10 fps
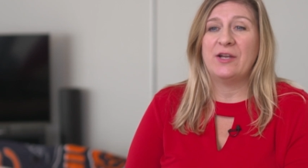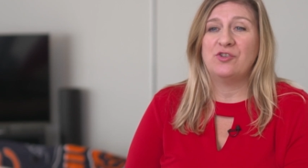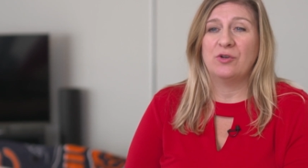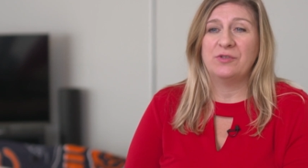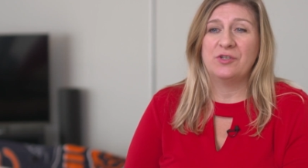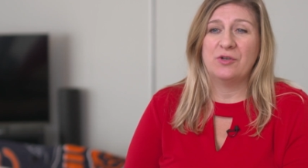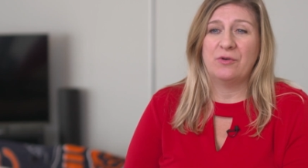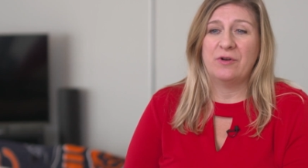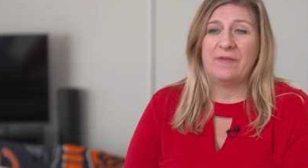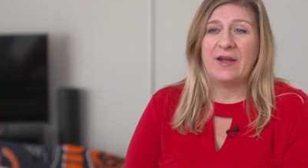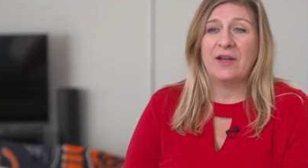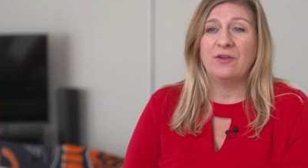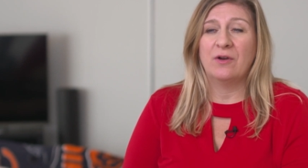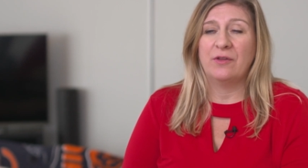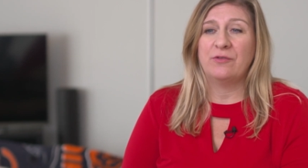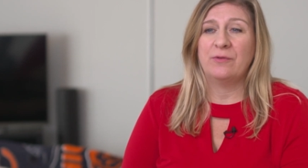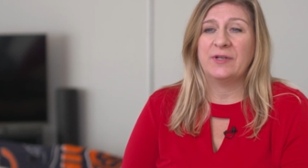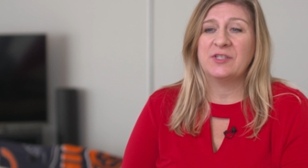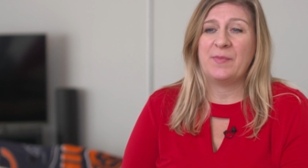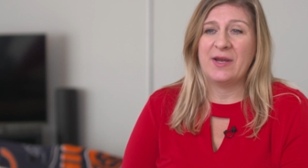I chose a donor that had gone through
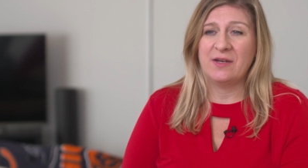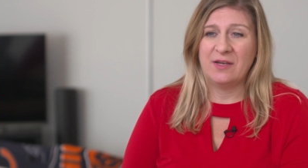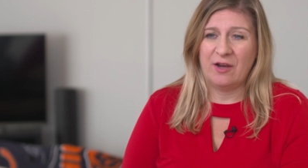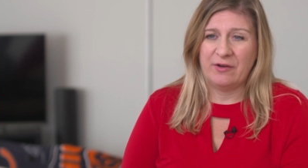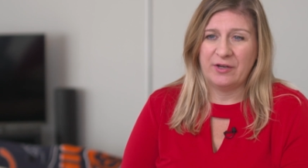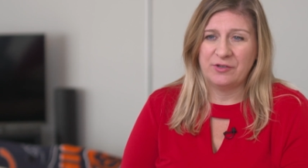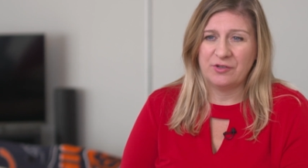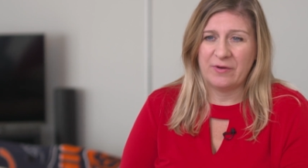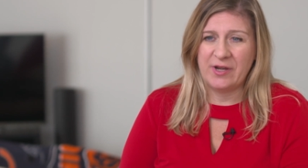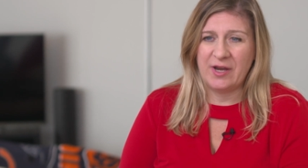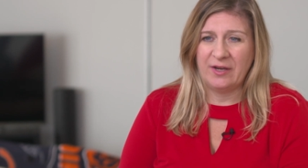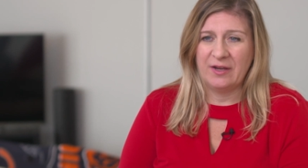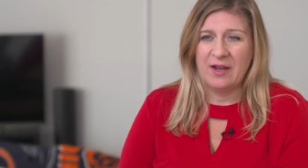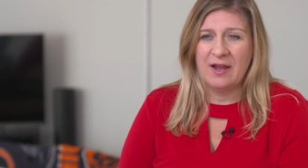expanded carrier screening.